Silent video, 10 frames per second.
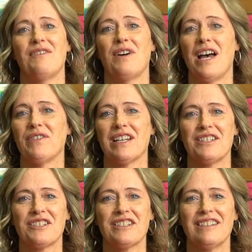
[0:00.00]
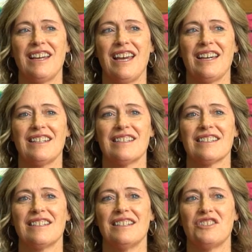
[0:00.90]
five and under,
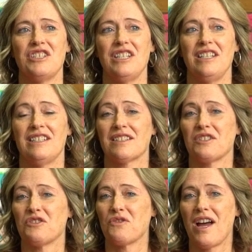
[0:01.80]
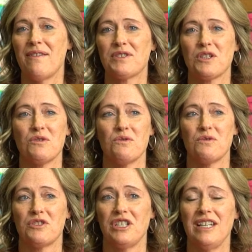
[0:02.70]
and she doesn't drive, so
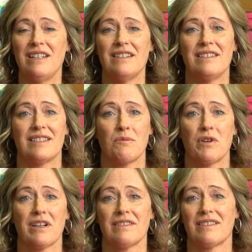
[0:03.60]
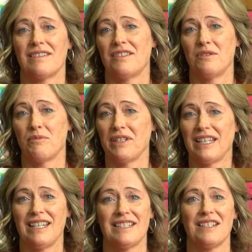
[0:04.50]
she needed somewhere to put the
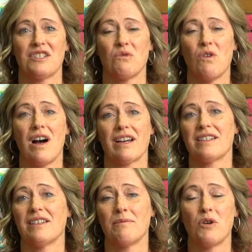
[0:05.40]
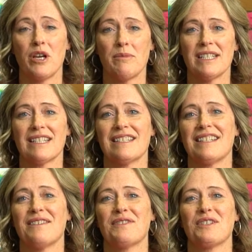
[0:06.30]
kids in to walk to appointments and
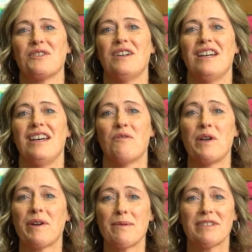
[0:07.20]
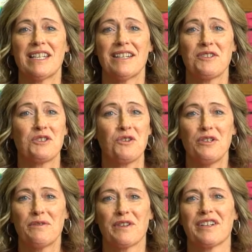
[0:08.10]
stuff. So we were able to get a
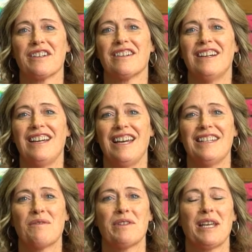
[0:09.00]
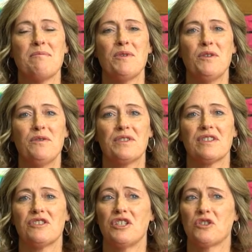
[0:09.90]
stroller for her. And then when they moved,
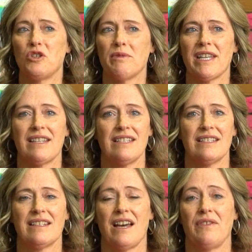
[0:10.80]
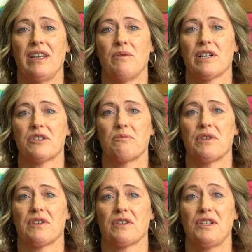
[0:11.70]
she told me that they didn't have anywhere to
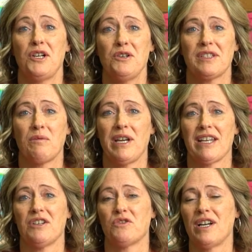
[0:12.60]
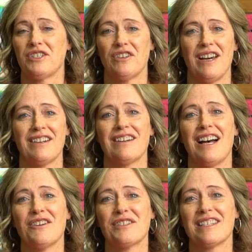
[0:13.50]
put their clothes, and we had a dresser at our
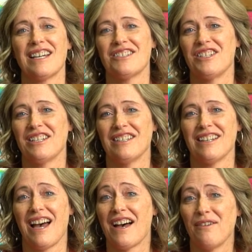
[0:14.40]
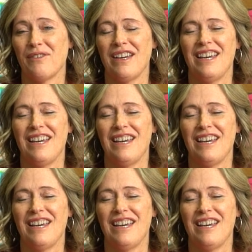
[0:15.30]
house that she could have.